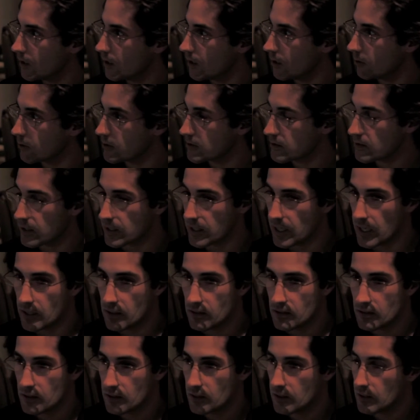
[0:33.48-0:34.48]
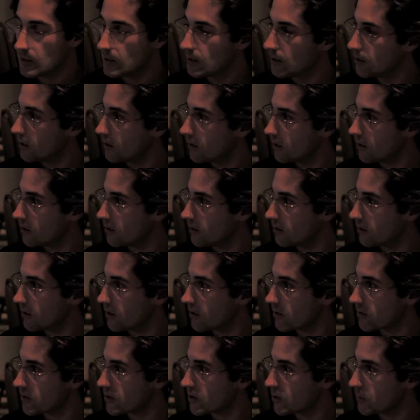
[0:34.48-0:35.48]
Once again,
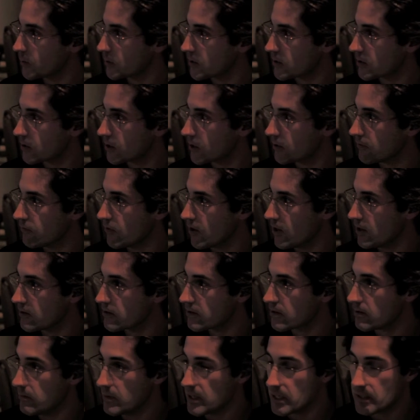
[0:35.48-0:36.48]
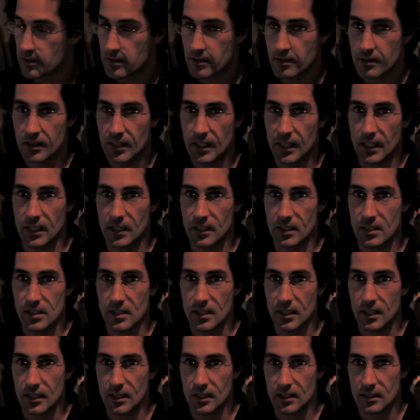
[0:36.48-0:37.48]
our superstar friends Amit and
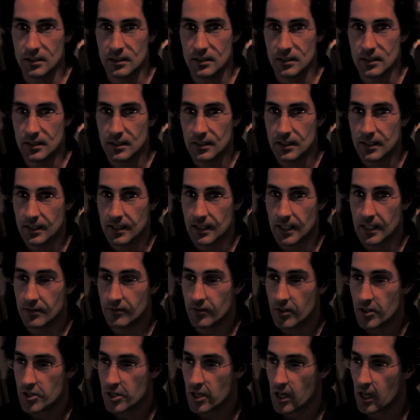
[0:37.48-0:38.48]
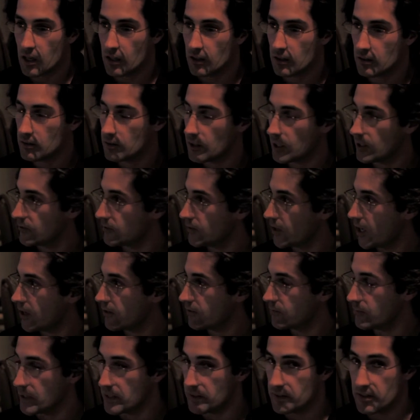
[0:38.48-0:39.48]
Vishal
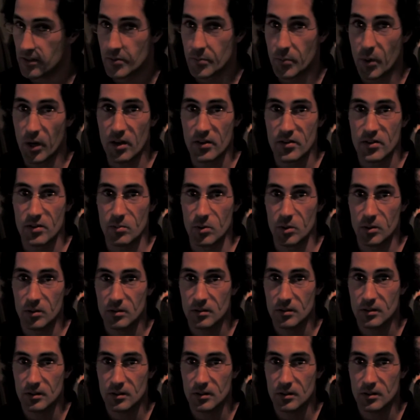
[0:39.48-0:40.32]
have made this possible.